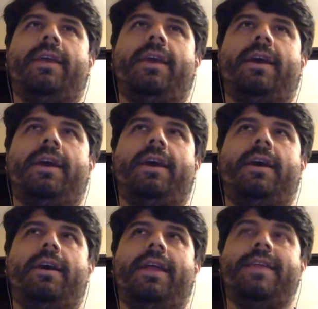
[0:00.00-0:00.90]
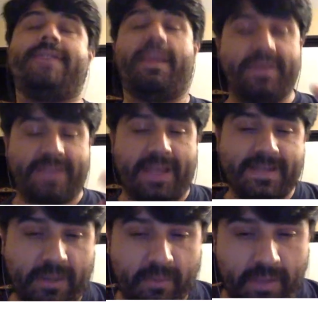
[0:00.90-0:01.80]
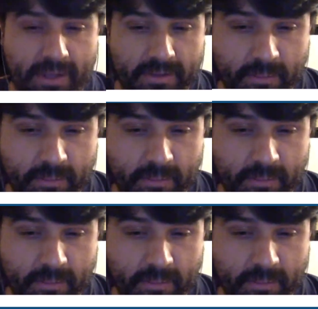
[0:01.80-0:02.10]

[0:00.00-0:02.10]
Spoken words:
it's like possessed, like with a